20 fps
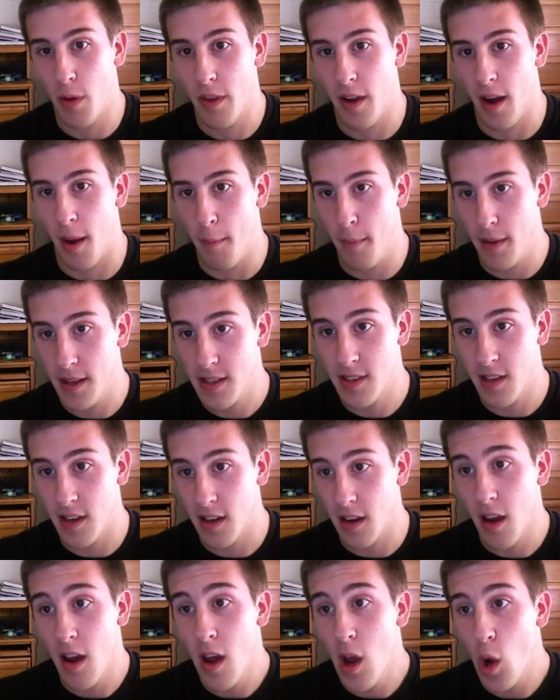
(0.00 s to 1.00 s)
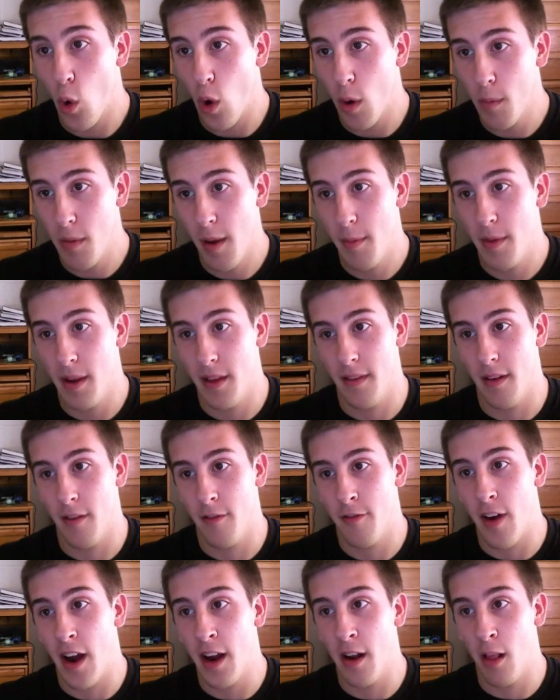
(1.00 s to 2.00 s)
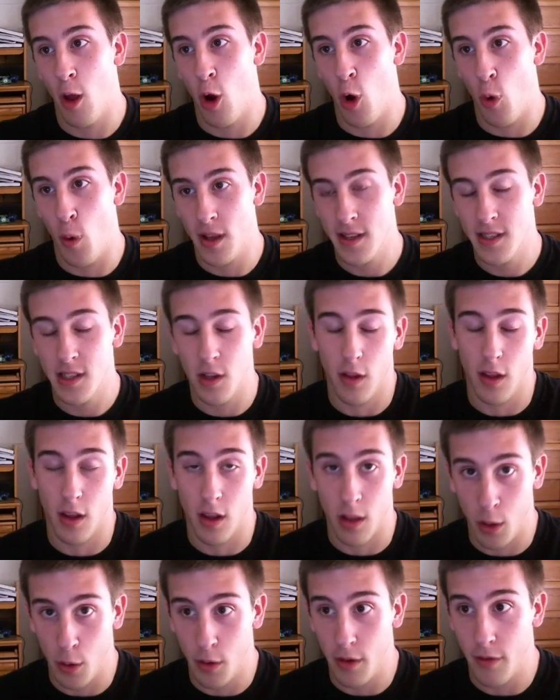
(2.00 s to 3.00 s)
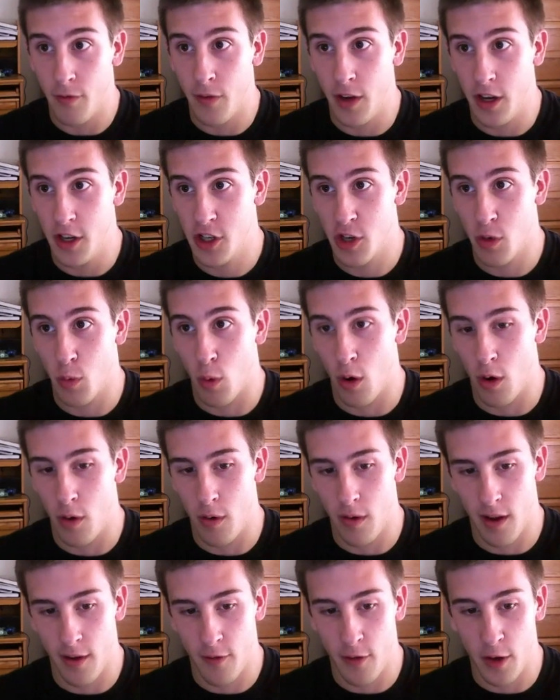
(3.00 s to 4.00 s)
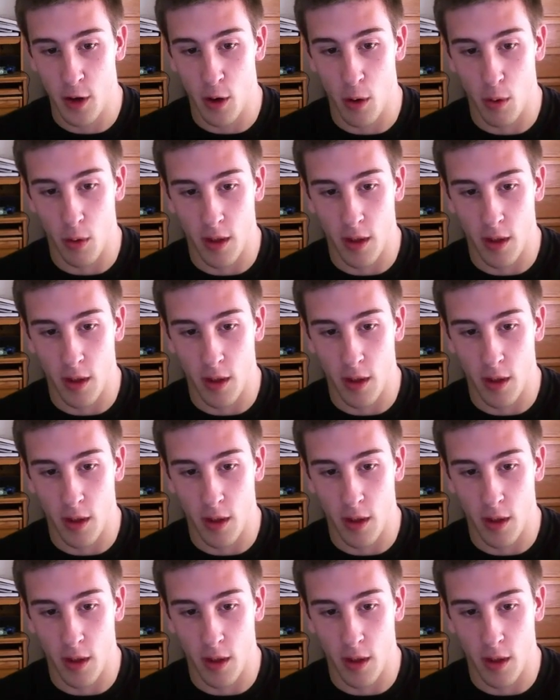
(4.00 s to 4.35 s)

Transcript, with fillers: that I'm missing, or maybe in the final OS they'll include a feature where if you don't